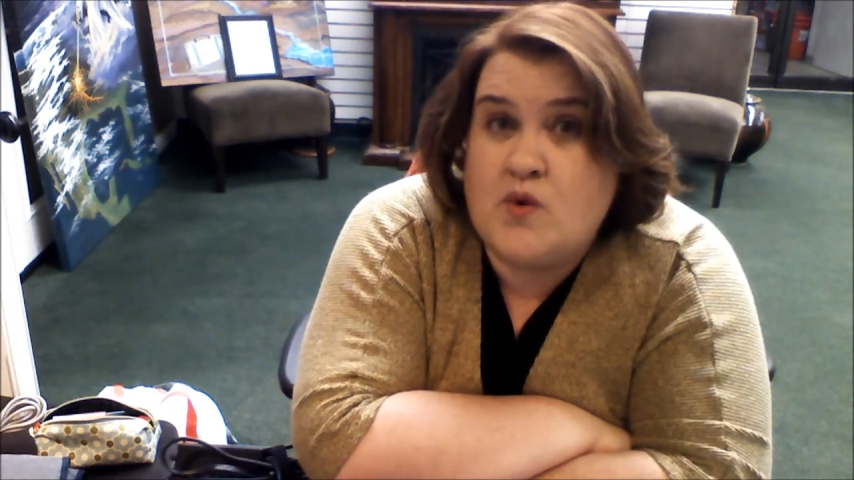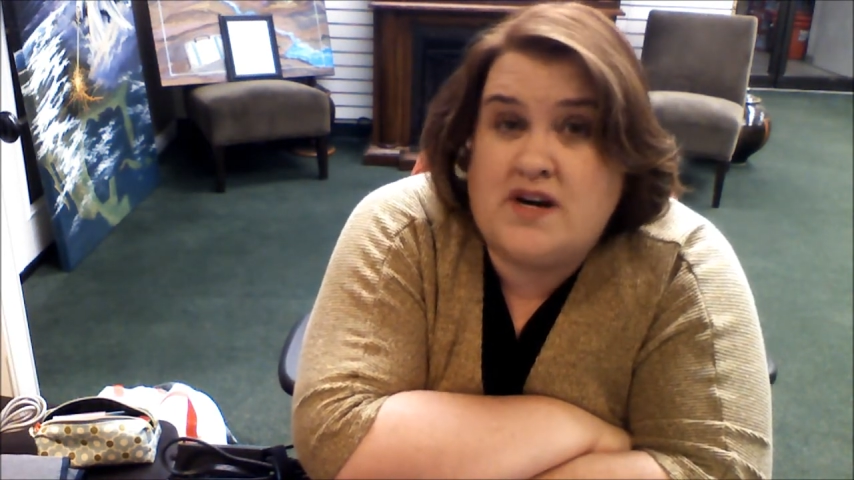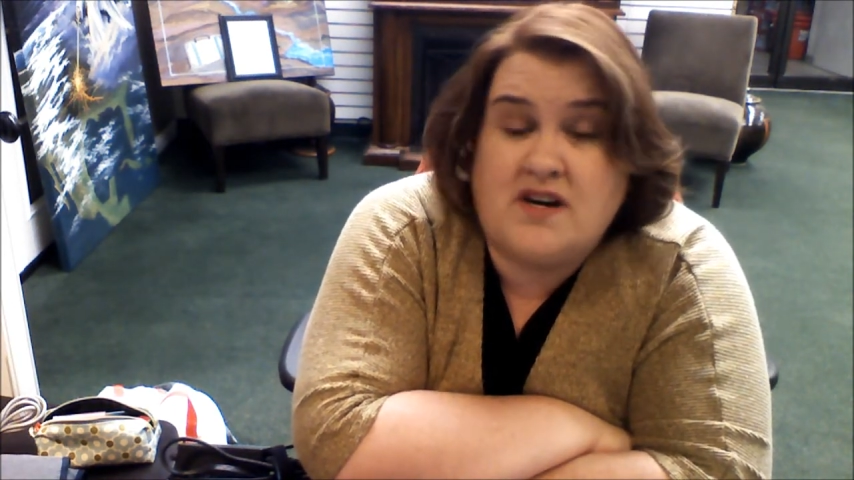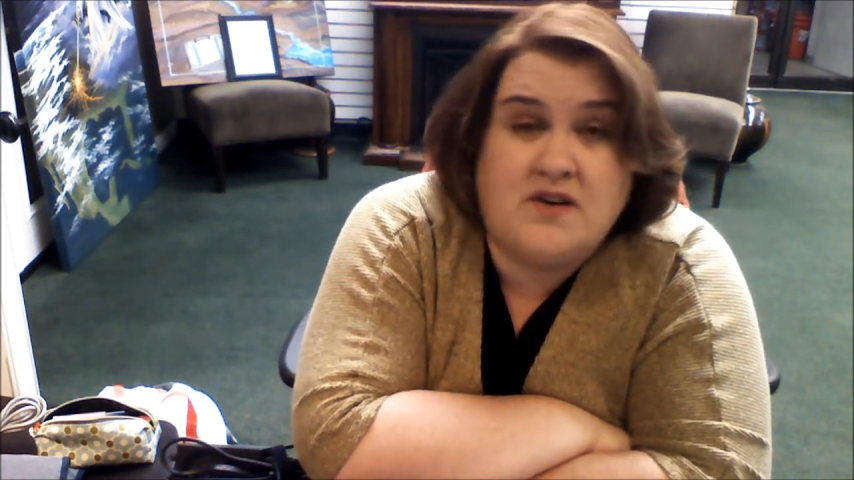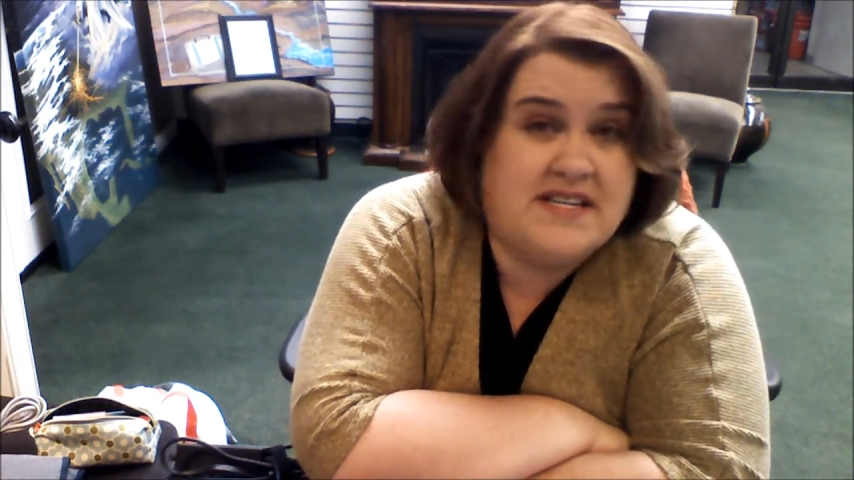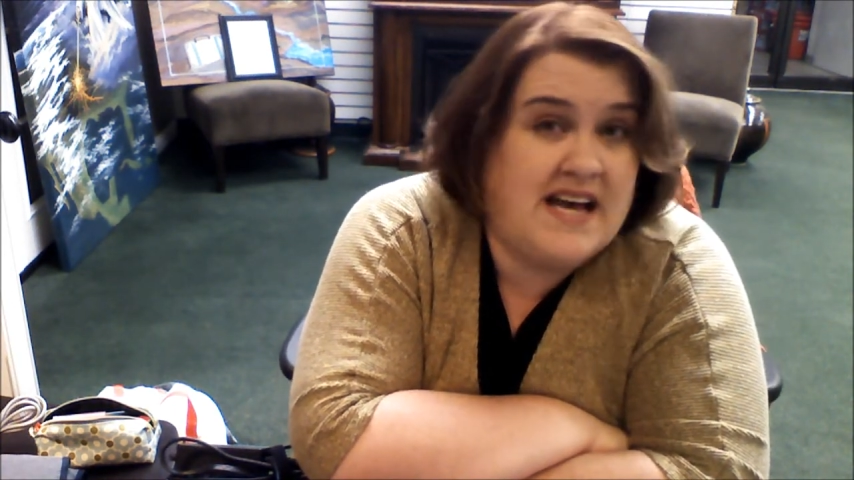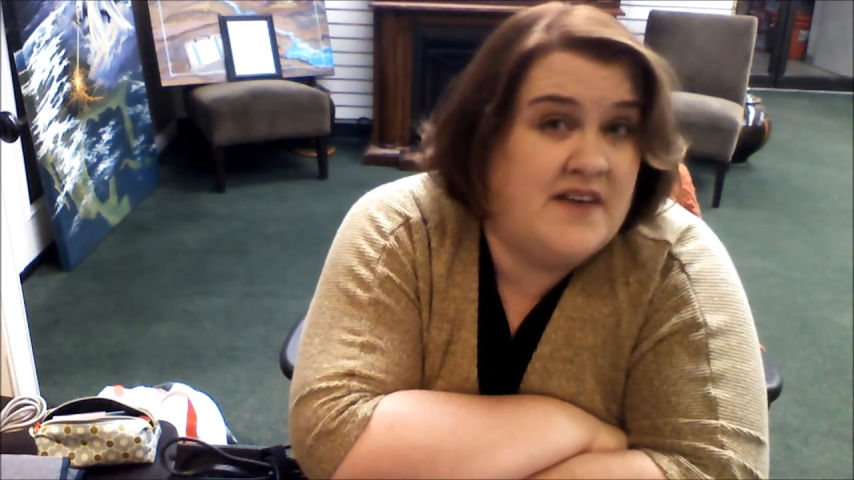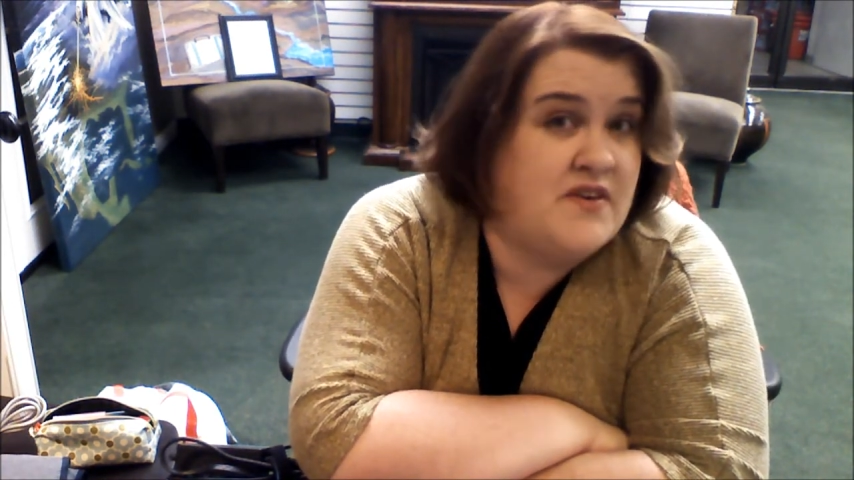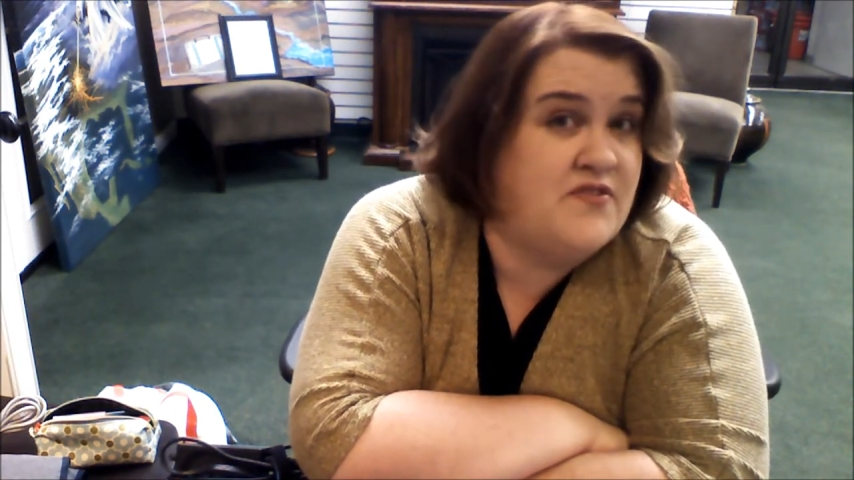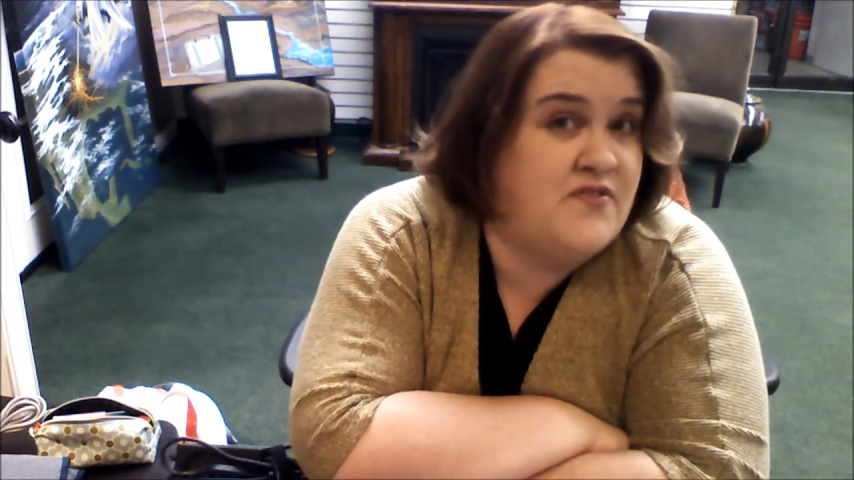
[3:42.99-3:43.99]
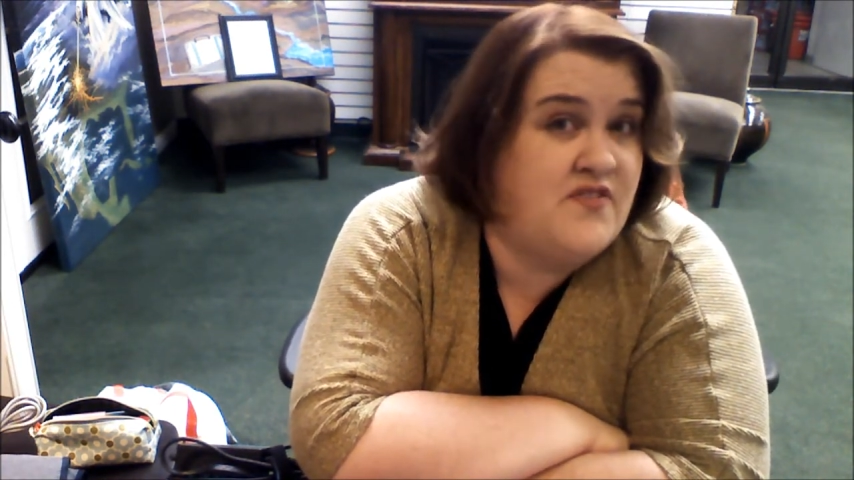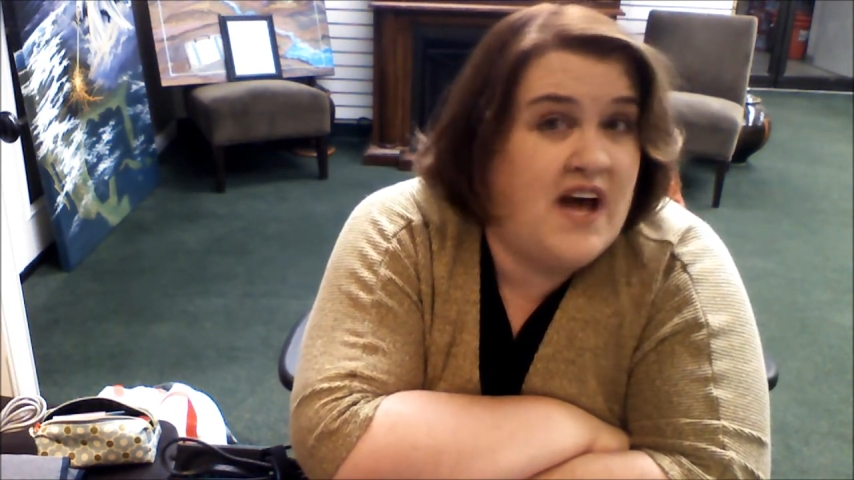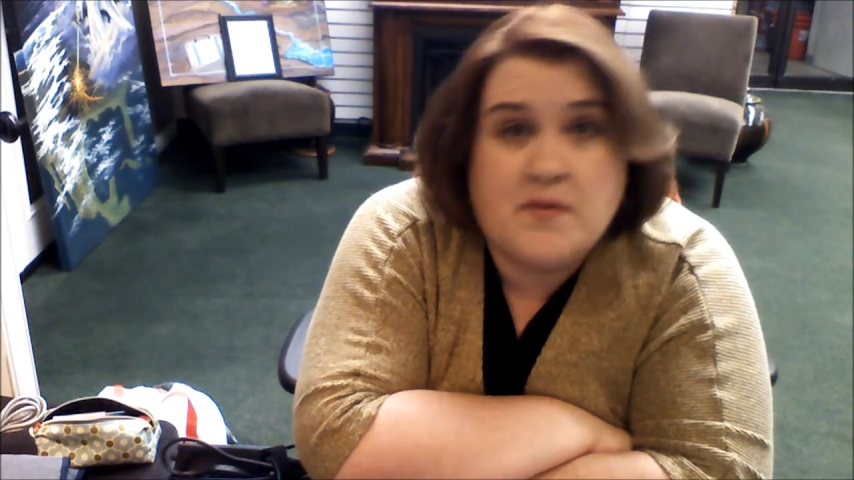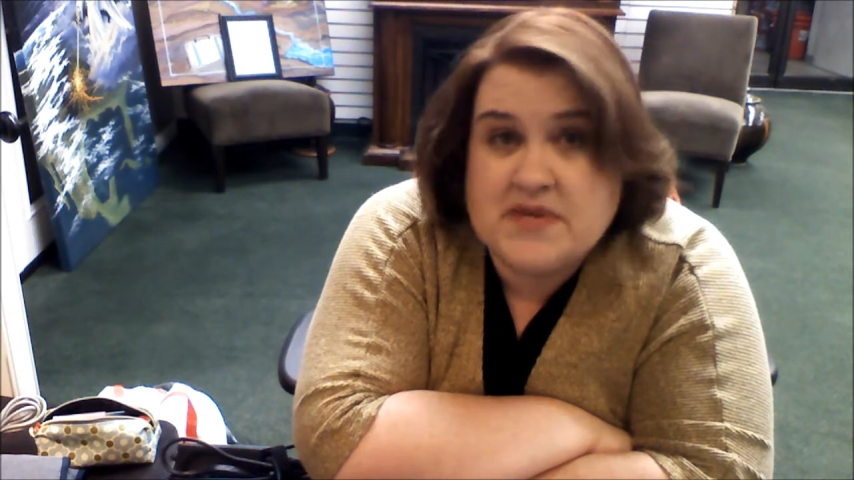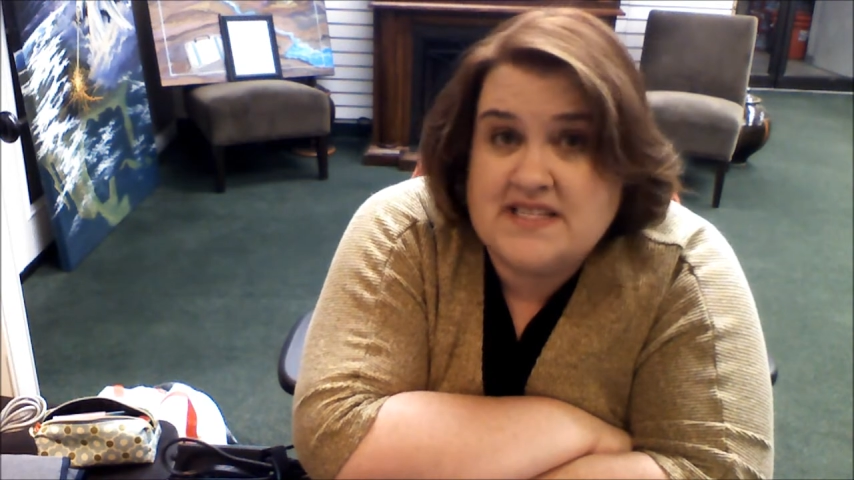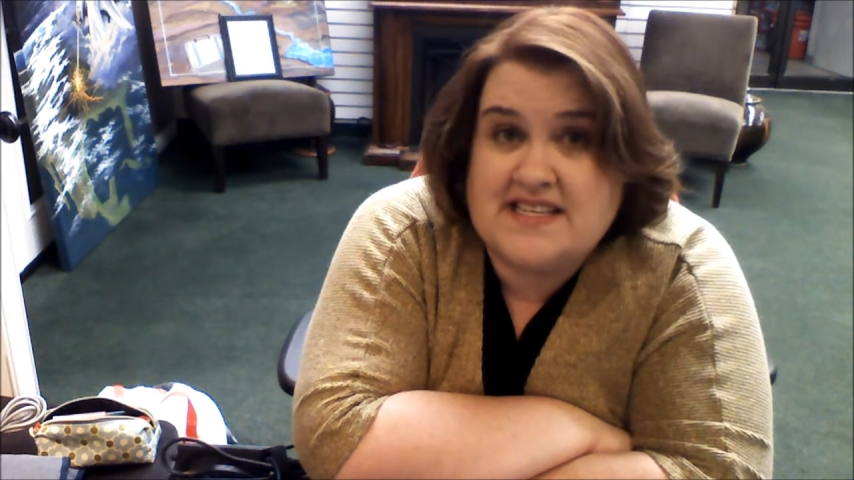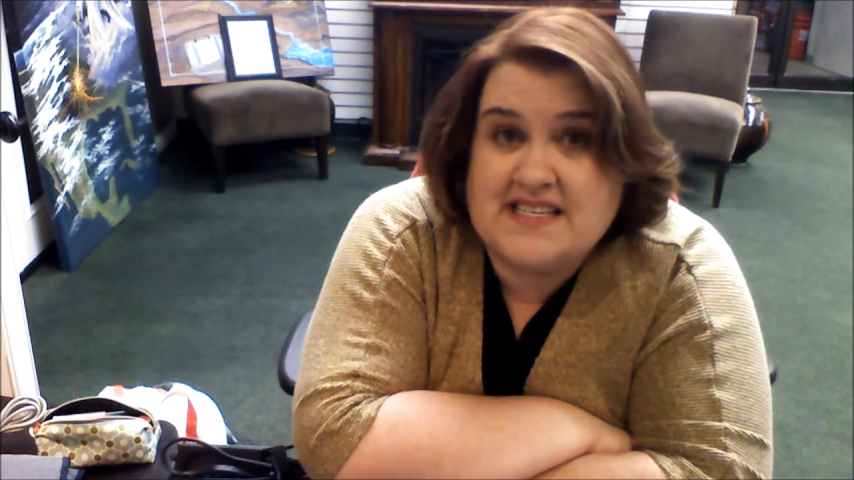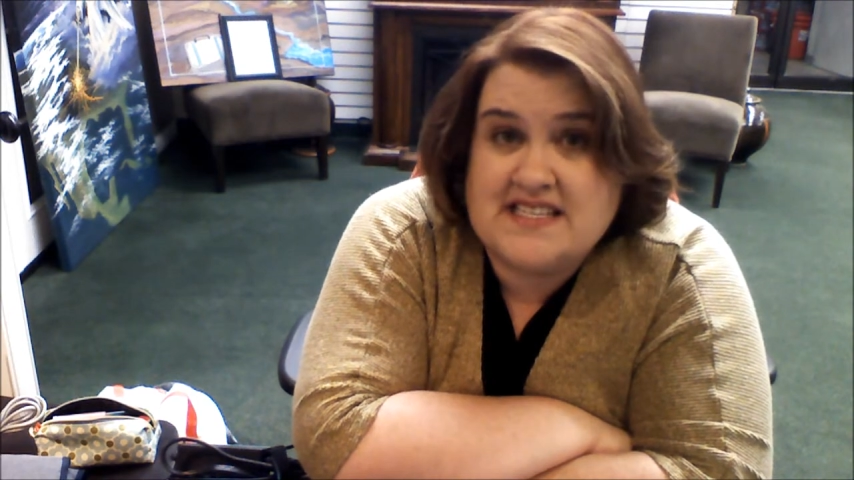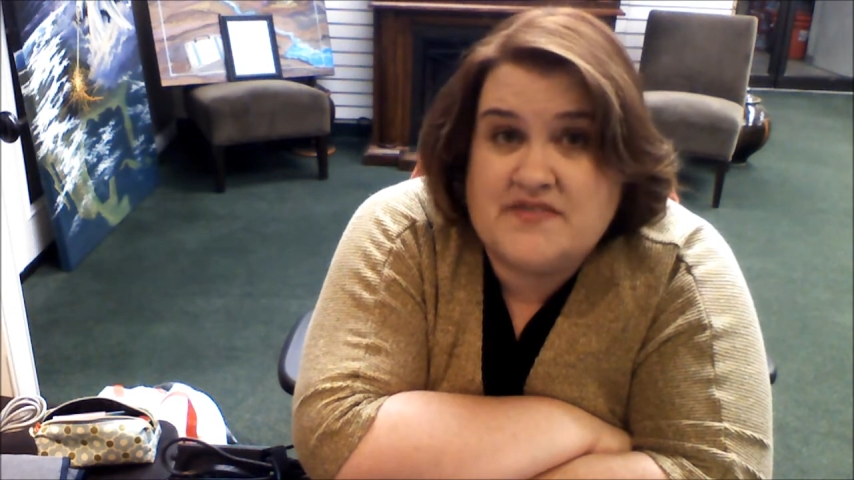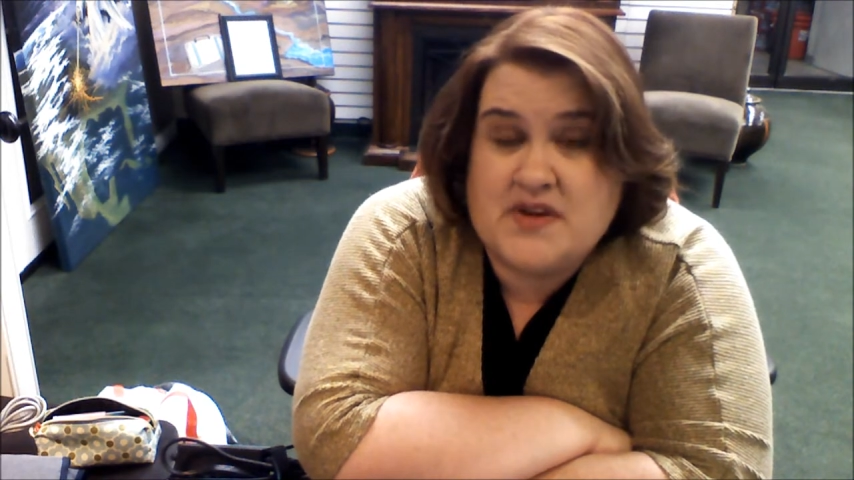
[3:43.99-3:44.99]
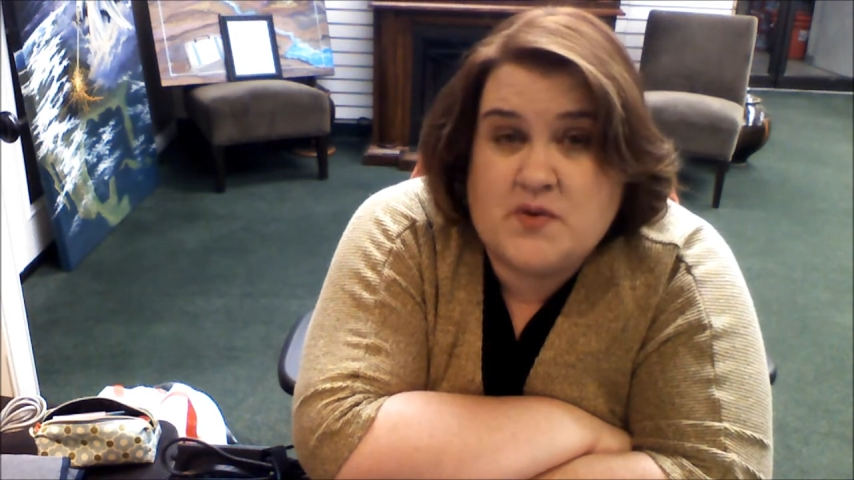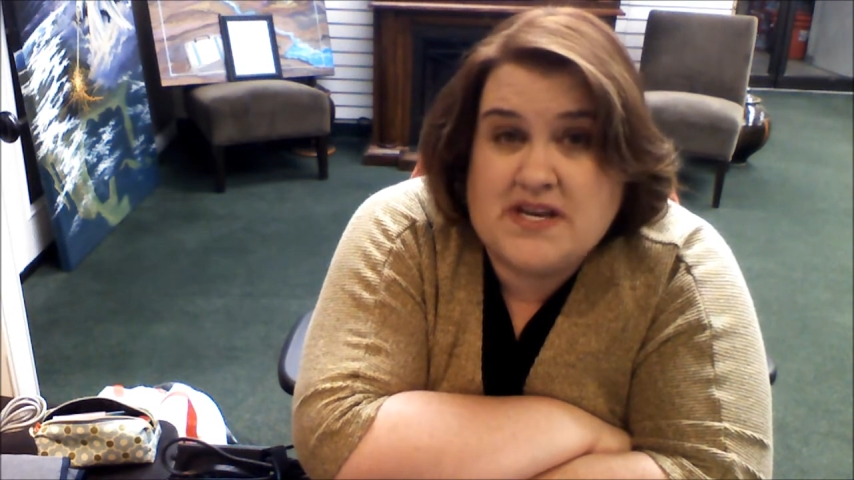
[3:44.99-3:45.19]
We're going to have a fabulous Thanksgiving